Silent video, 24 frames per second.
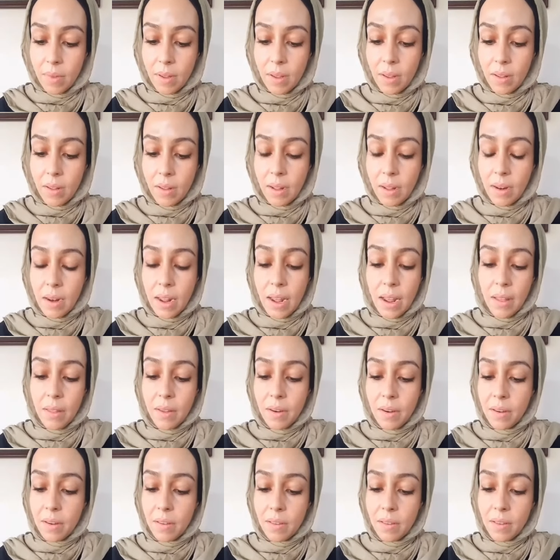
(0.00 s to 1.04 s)
yeah,
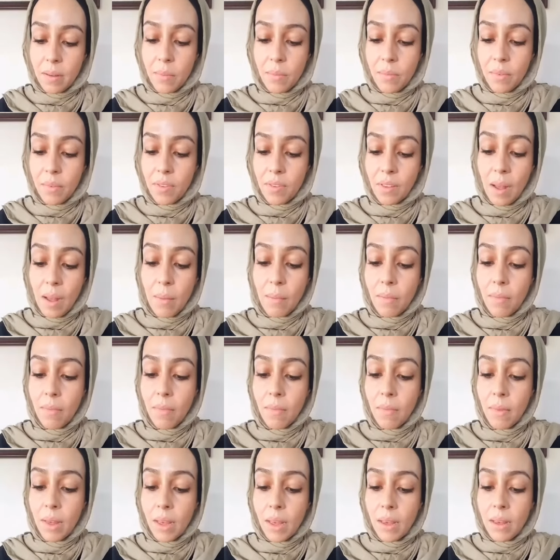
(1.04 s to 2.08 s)
there are some
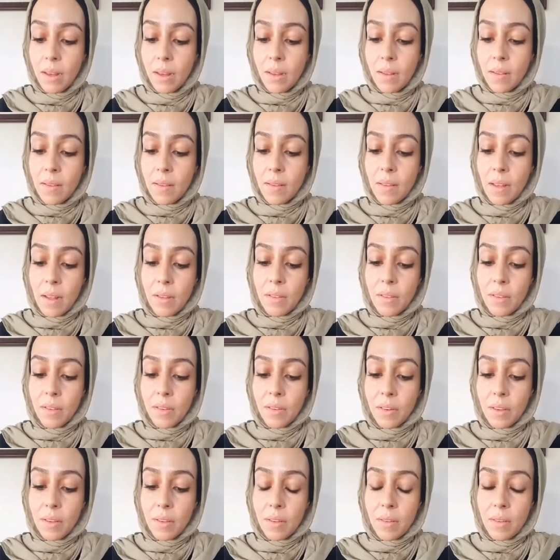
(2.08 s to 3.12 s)

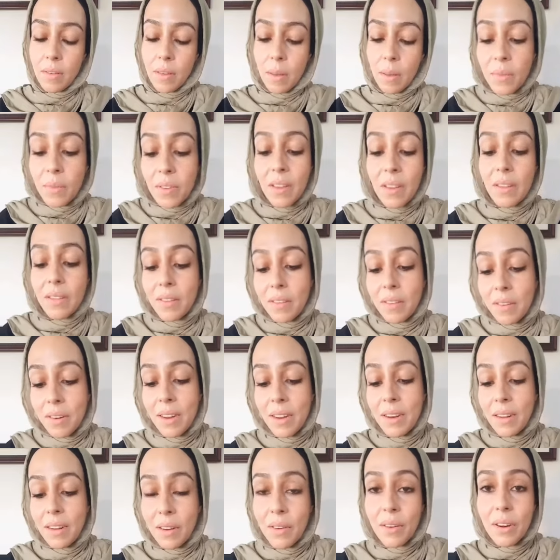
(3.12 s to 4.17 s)

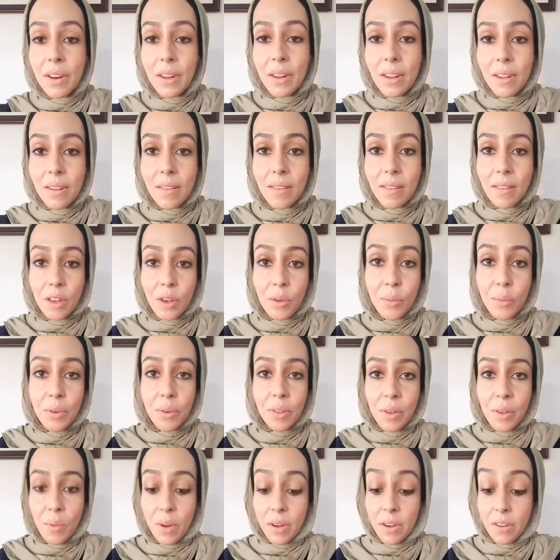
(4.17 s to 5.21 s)
sunscreen ingredients that you
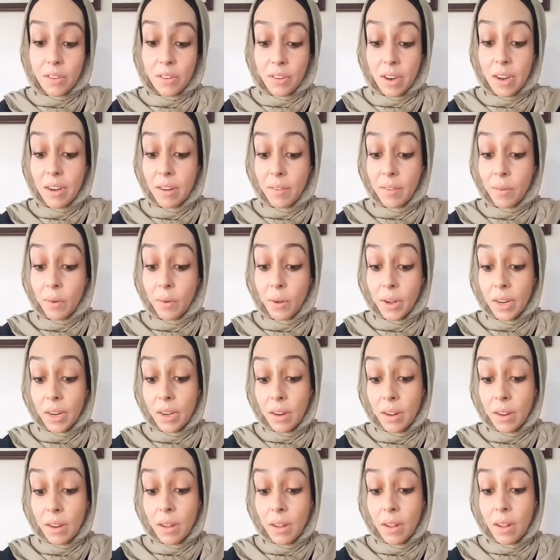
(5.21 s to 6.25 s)
really want to try to avoid.
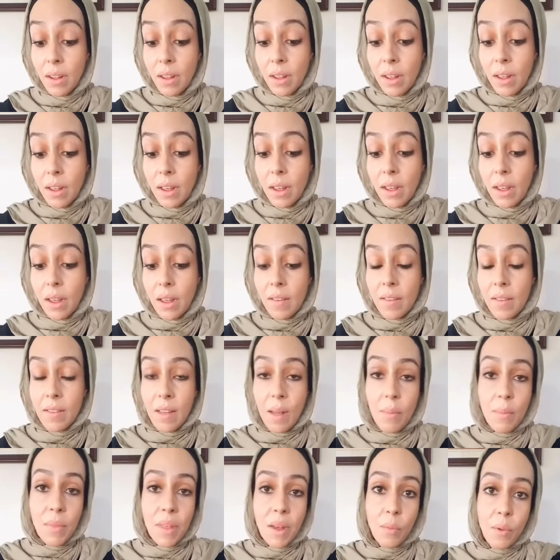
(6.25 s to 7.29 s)

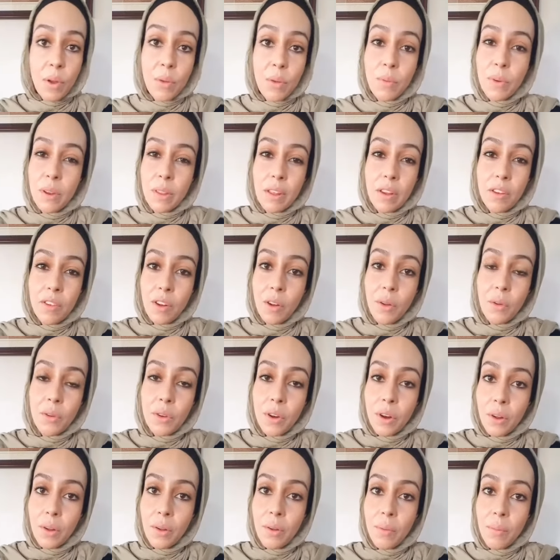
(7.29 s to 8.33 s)
Some that we really don't
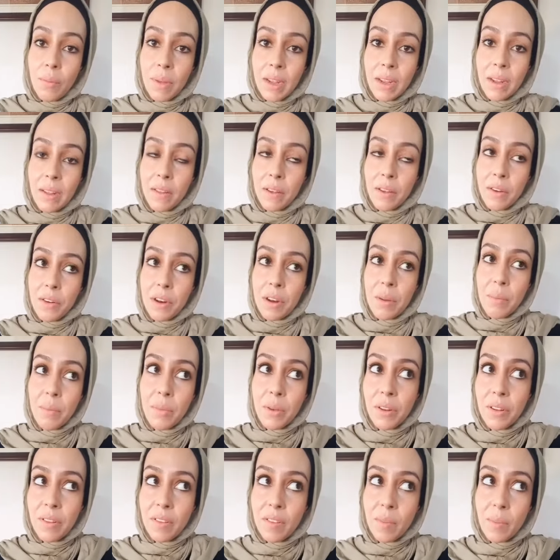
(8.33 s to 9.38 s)
know, but in the green
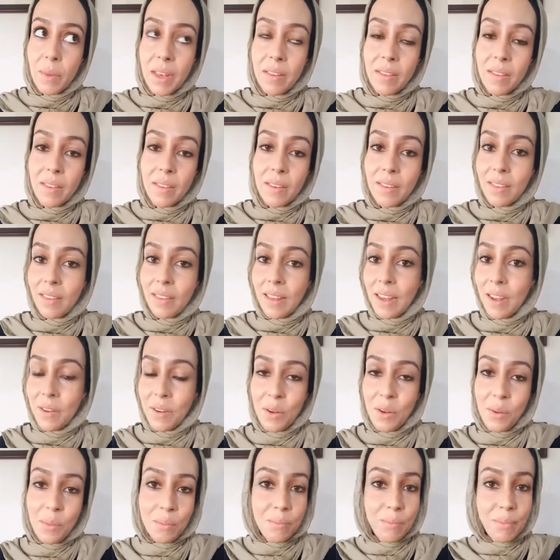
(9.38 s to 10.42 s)
beauty space, there's like,
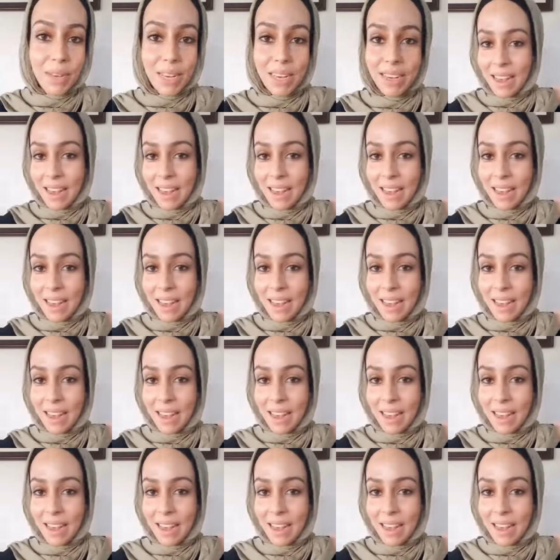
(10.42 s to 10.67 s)
oh, big